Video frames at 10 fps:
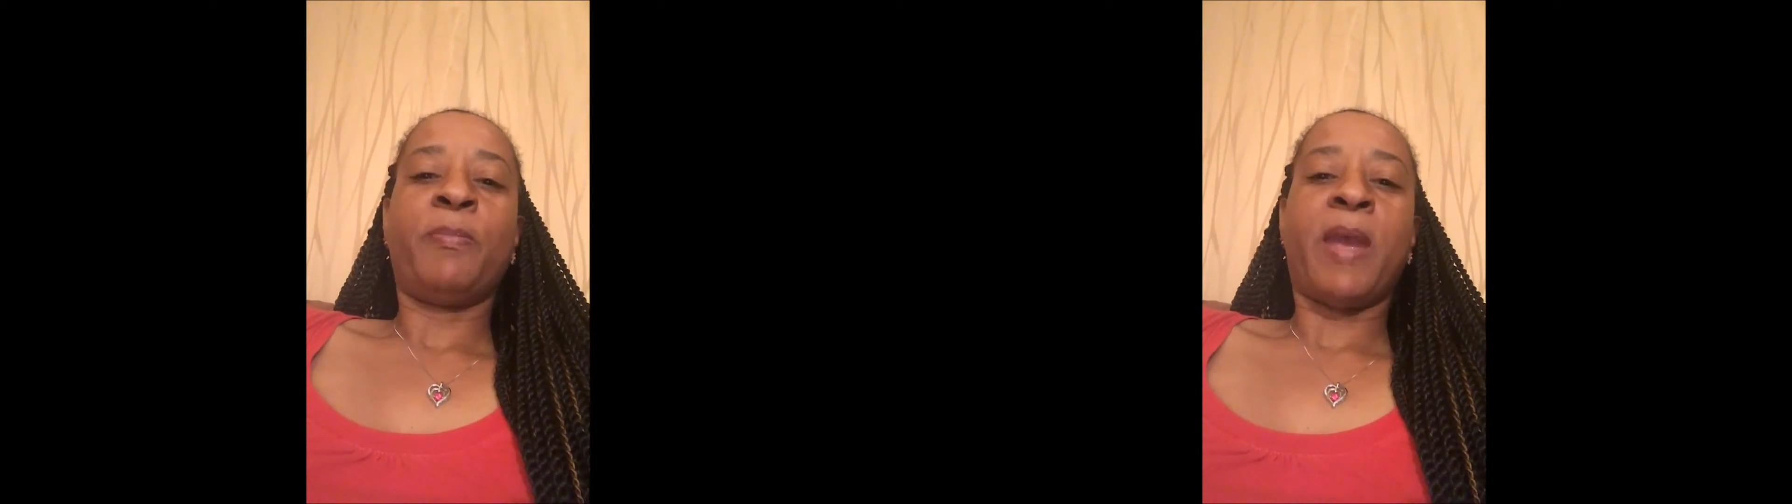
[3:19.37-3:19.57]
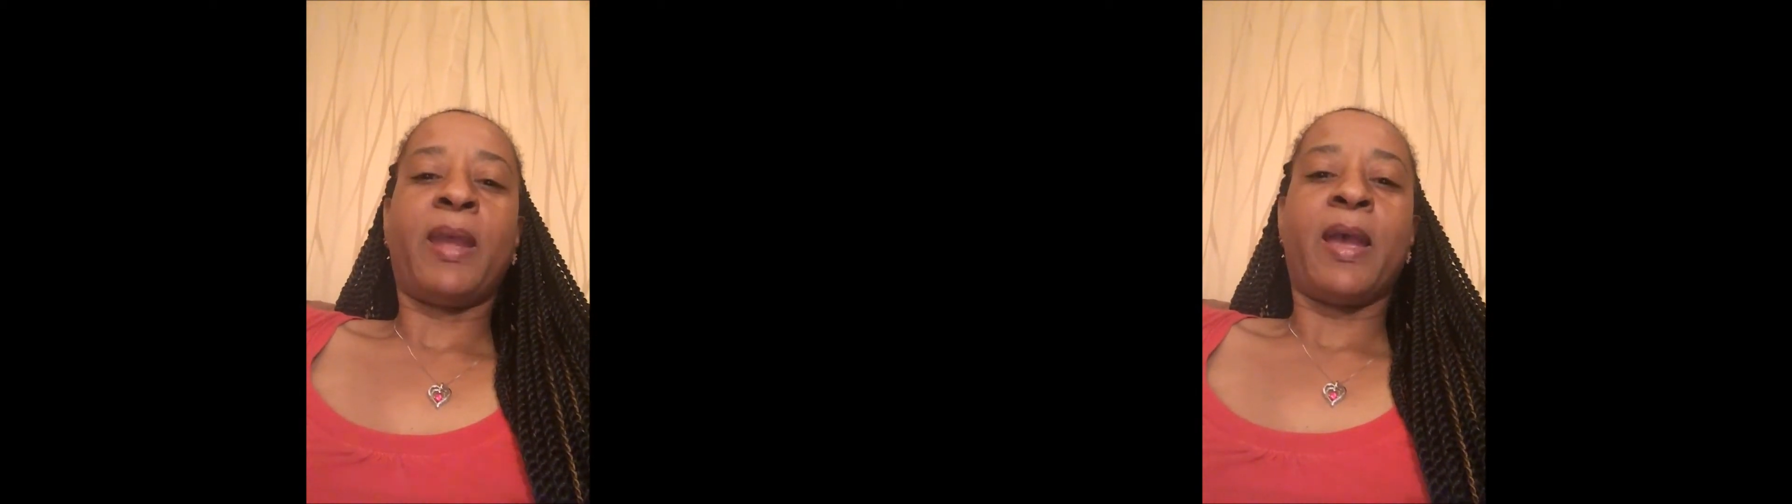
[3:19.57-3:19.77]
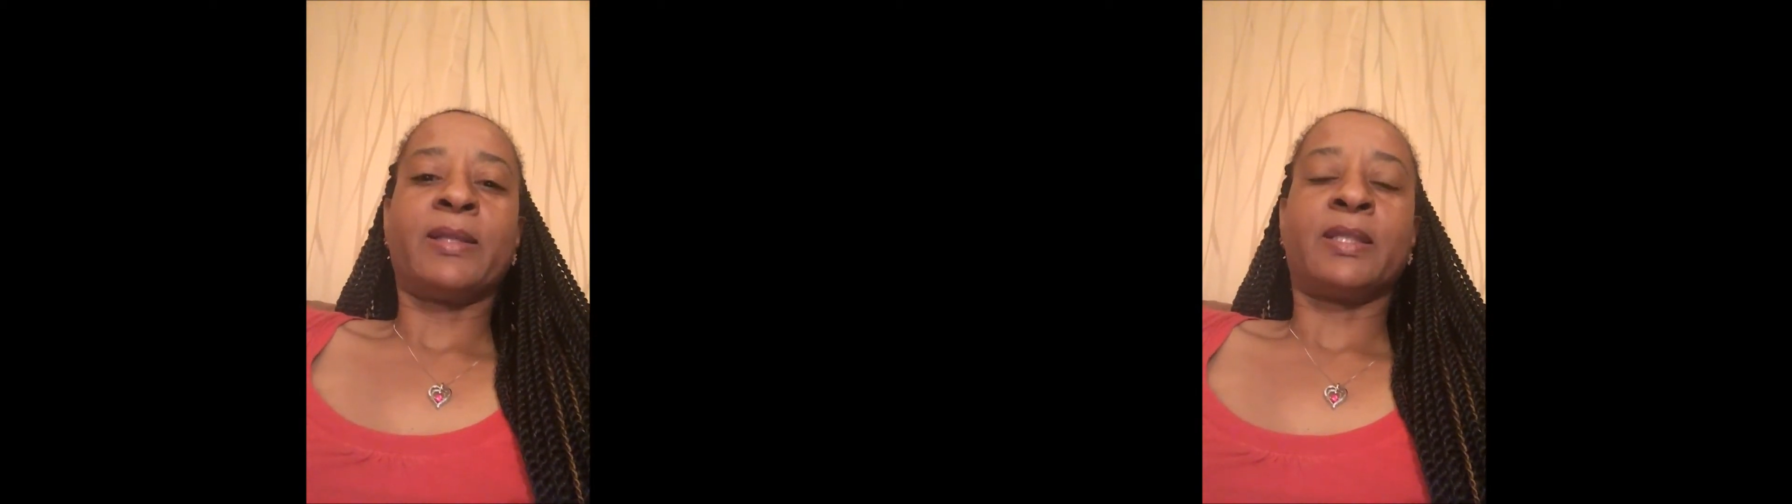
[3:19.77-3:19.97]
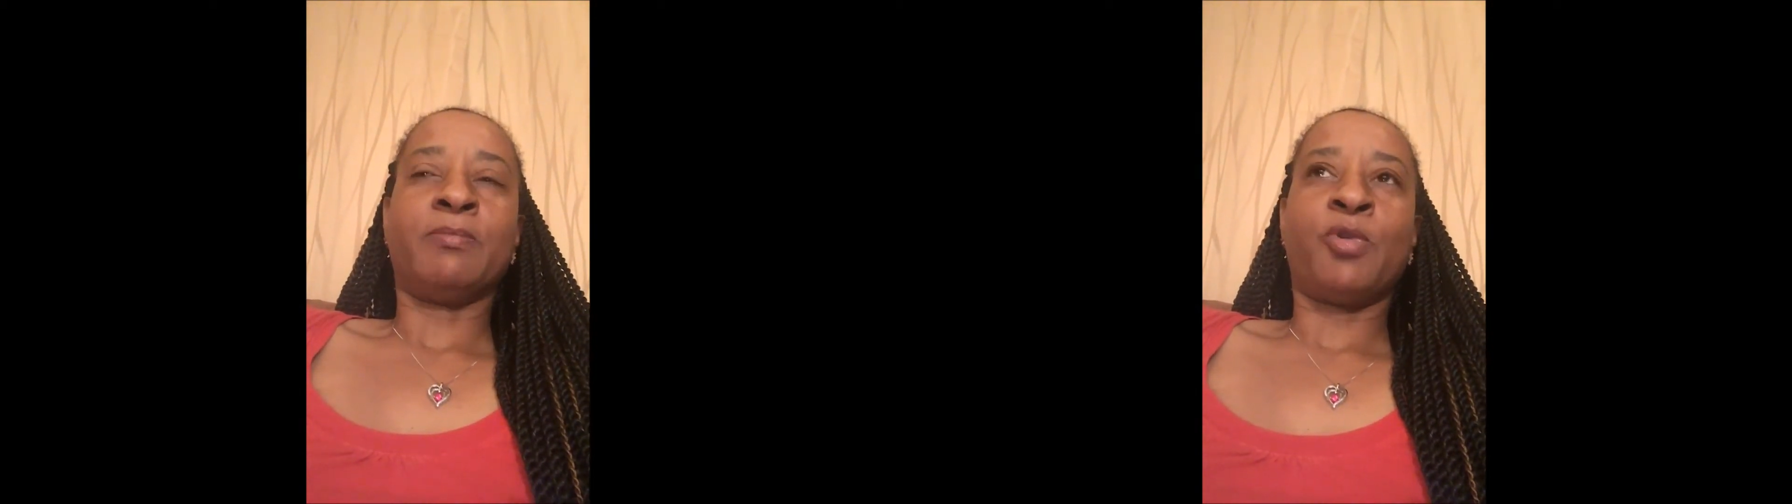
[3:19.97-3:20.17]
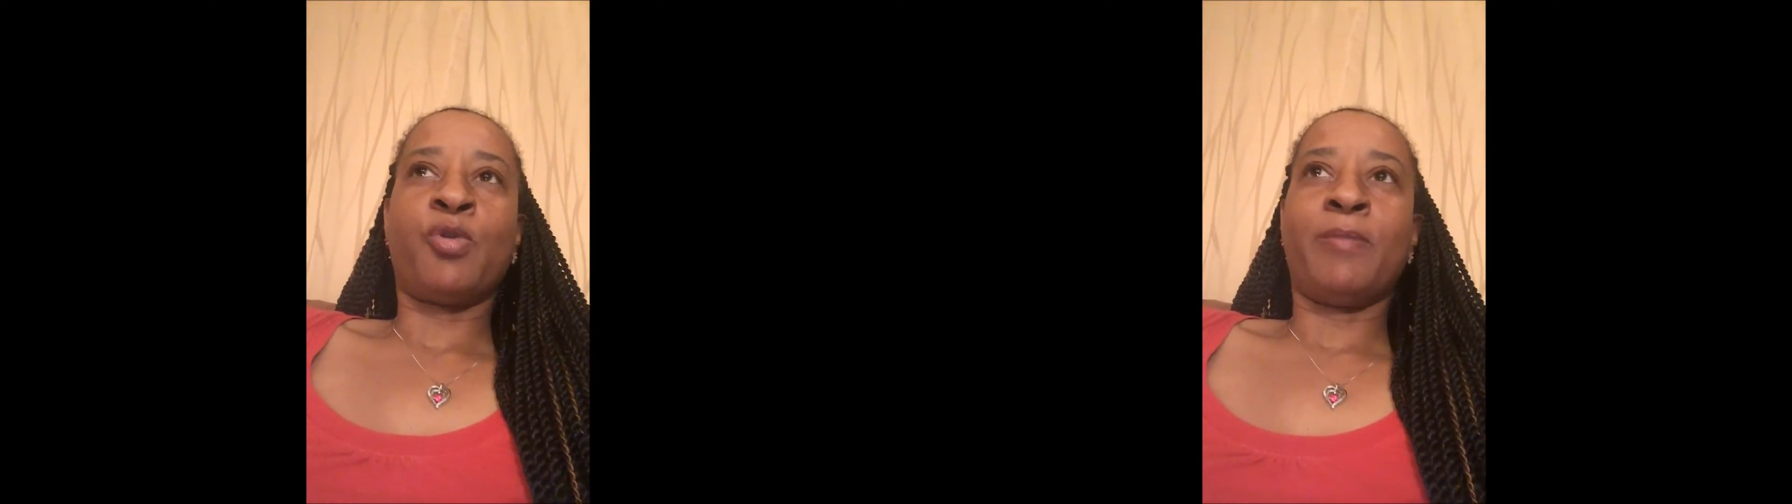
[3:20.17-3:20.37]
went back and got
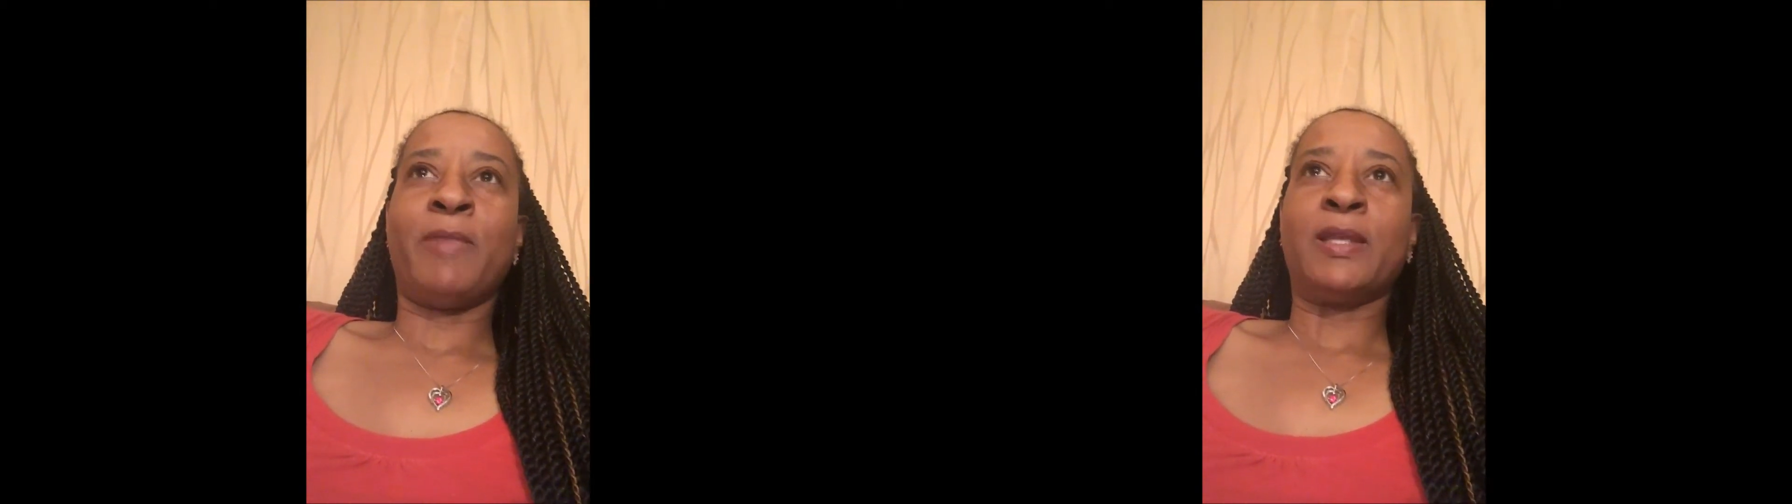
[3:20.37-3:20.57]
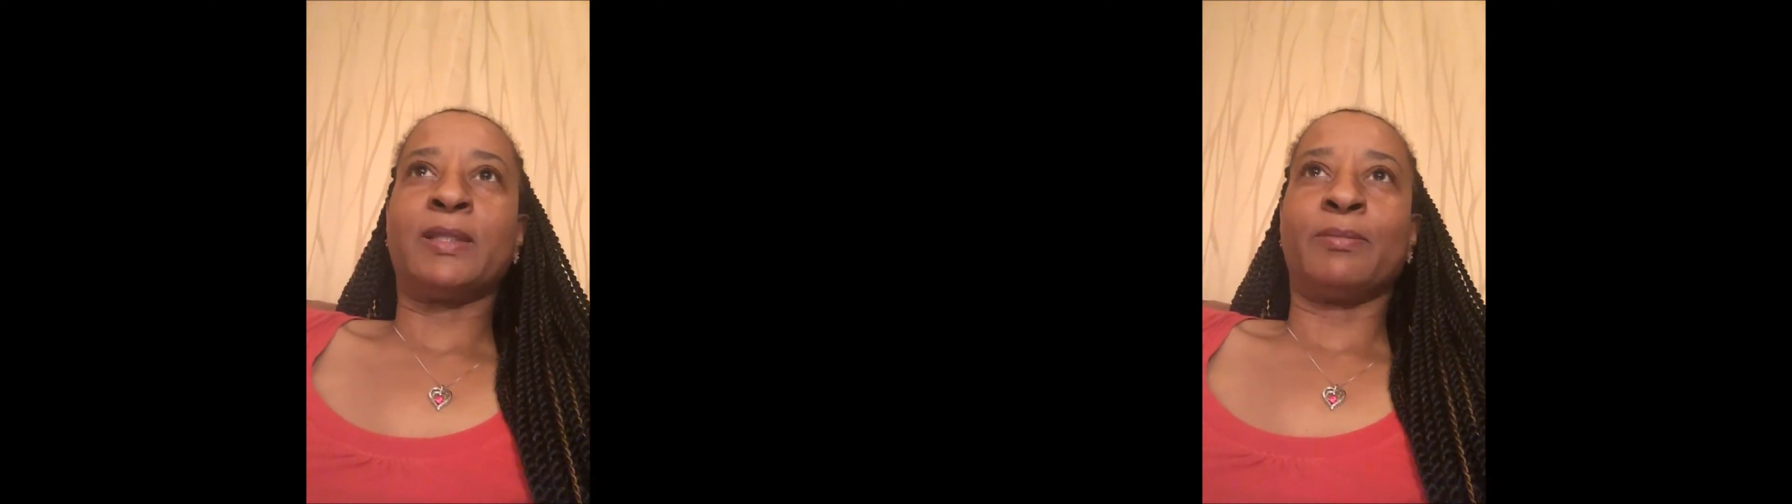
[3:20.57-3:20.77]
some more and made